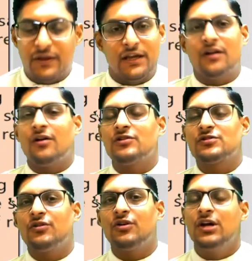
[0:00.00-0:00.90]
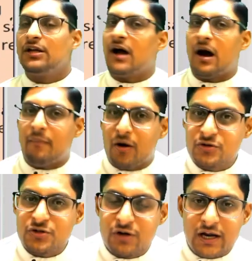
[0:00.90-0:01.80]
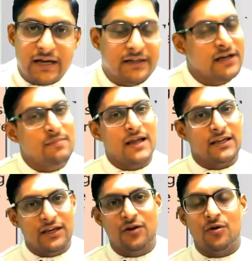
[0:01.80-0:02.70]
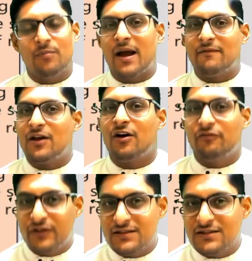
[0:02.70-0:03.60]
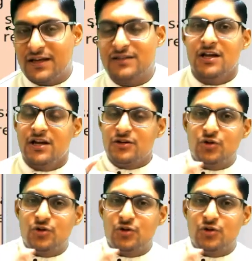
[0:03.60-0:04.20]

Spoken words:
Here also, the amounts so collected by ECO by way of TCS